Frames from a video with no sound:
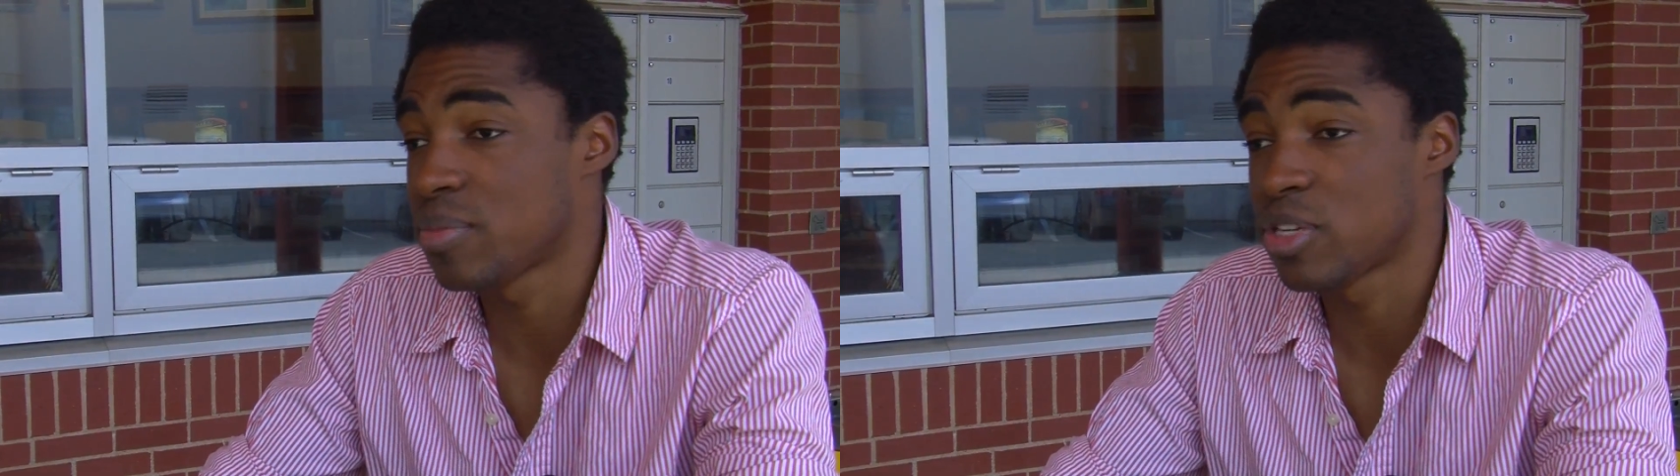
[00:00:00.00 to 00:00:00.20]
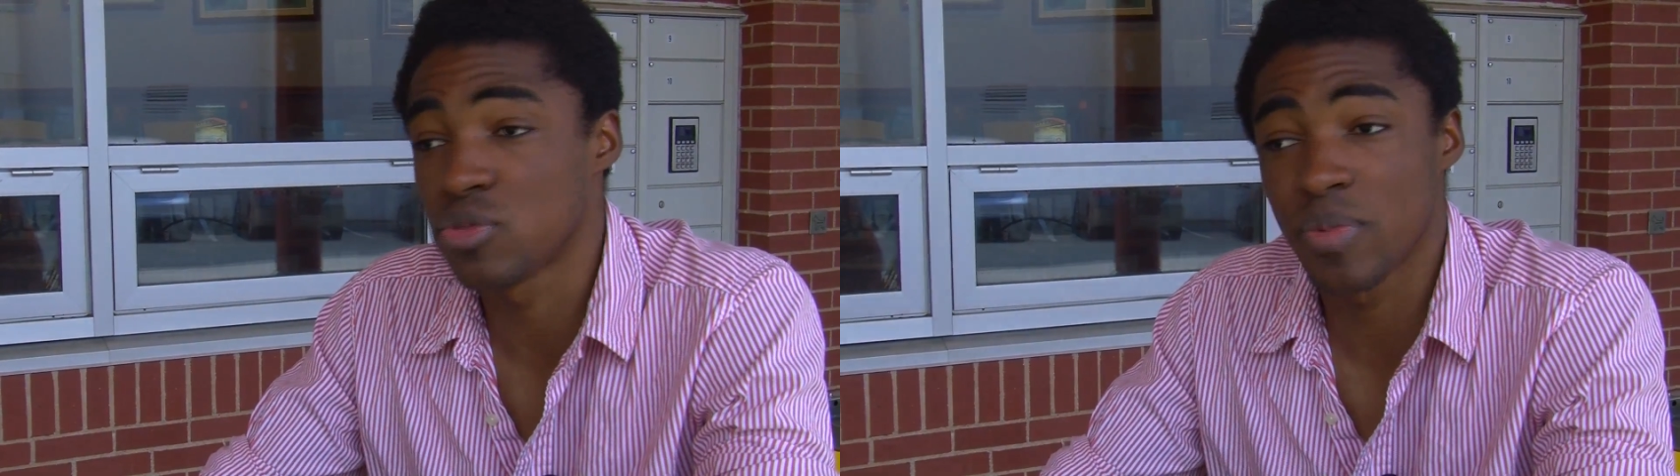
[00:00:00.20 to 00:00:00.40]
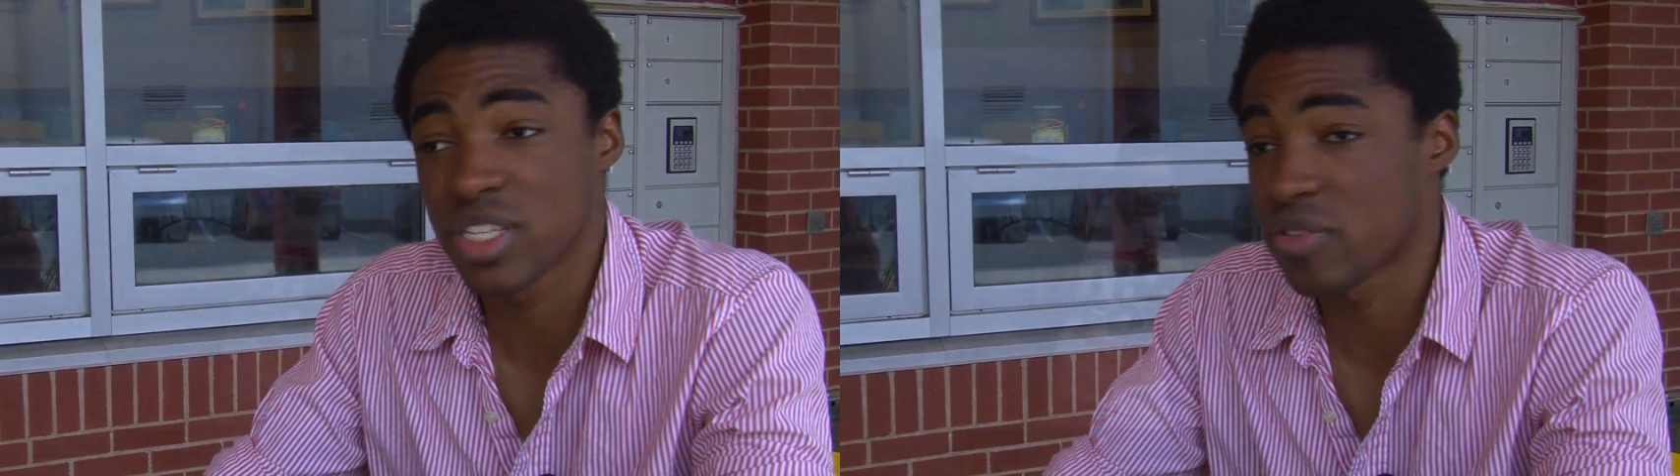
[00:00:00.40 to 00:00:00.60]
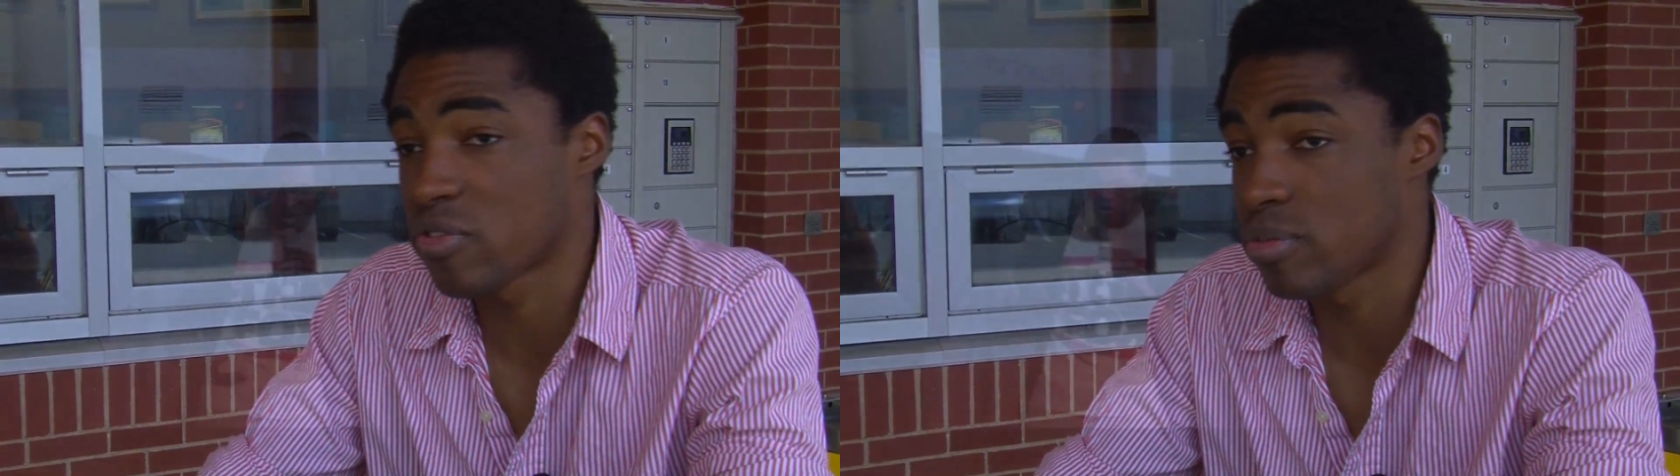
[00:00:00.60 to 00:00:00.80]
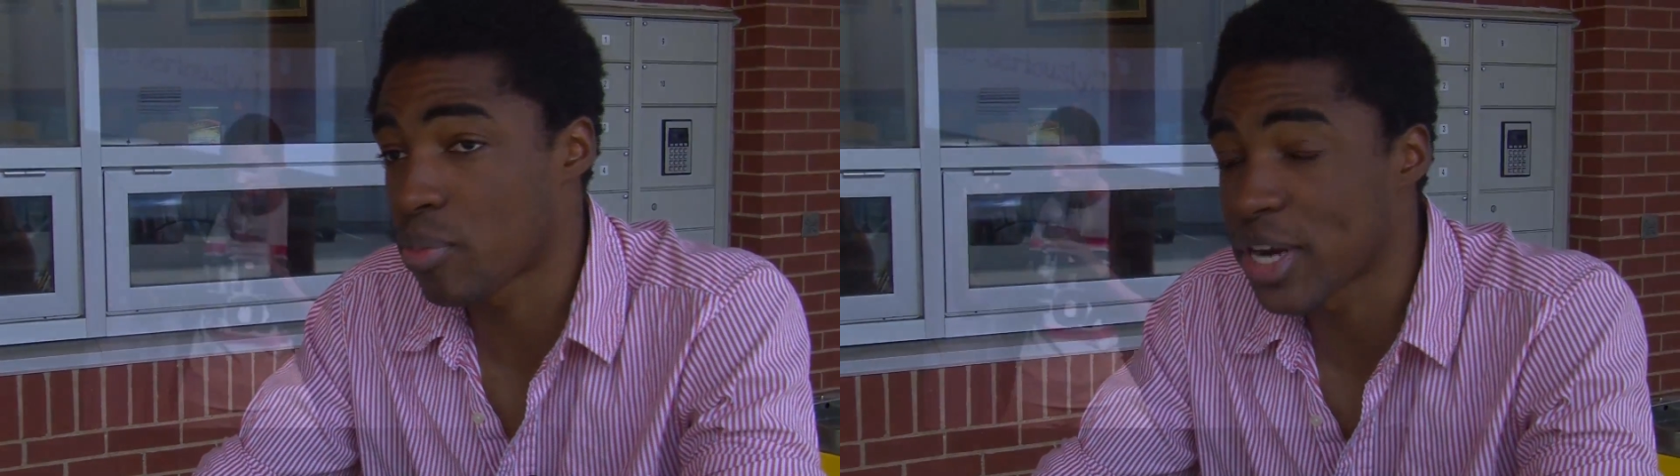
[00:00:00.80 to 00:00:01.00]
a person who might suffer
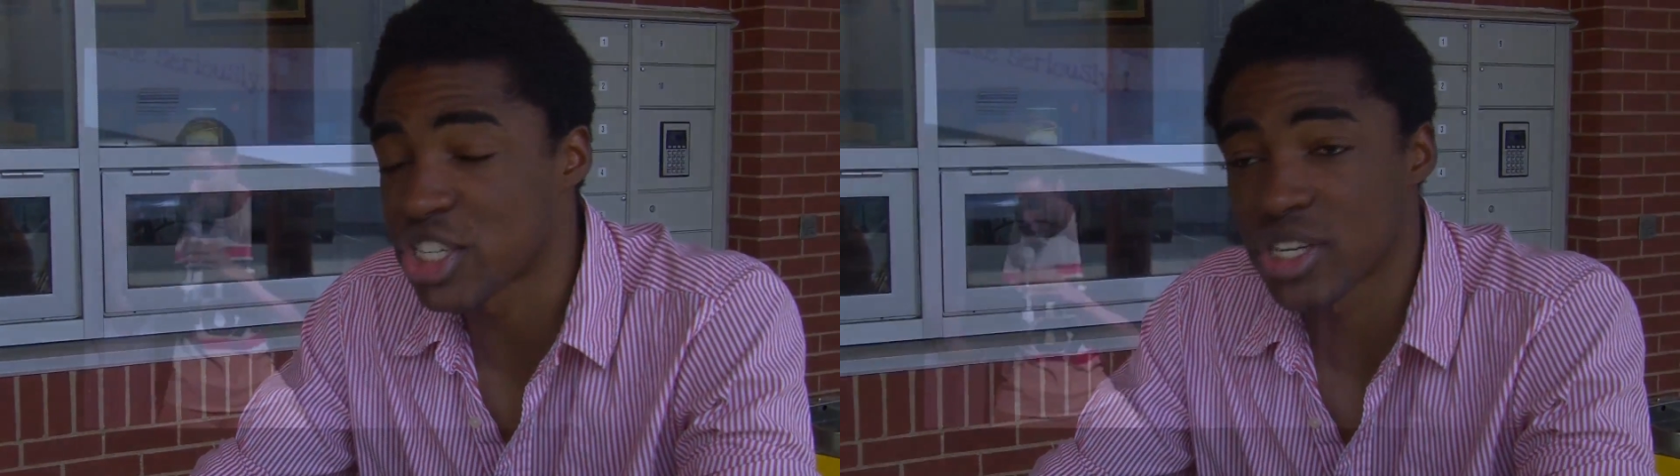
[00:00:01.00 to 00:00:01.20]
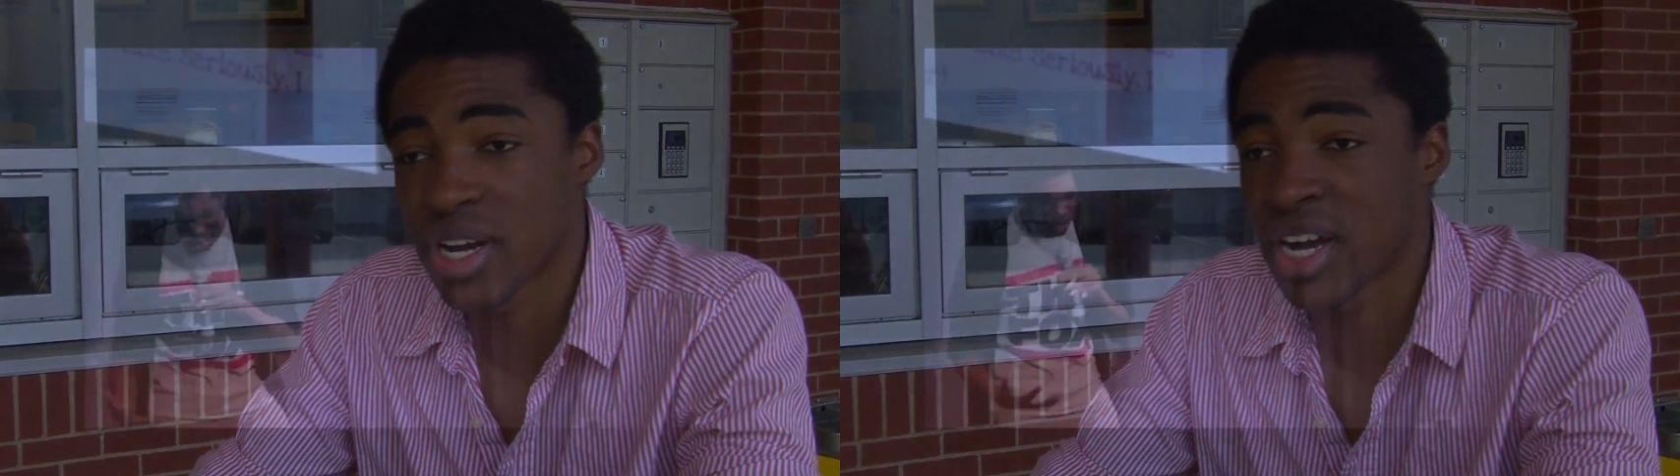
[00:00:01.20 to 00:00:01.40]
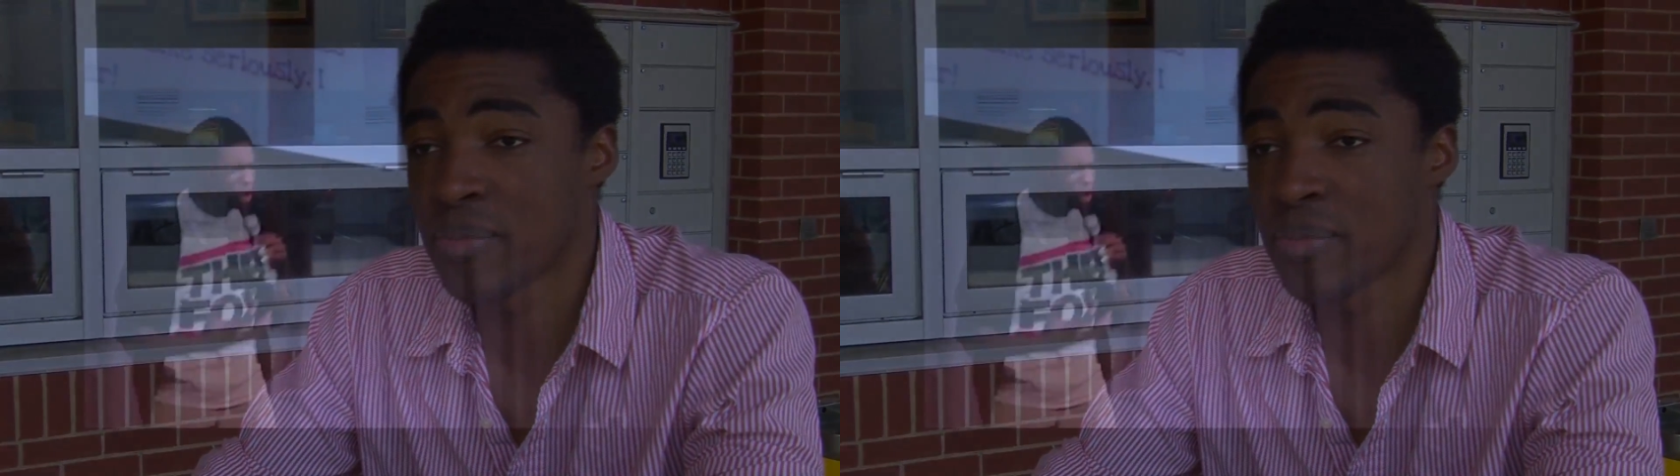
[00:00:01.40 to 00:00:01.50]
from depression,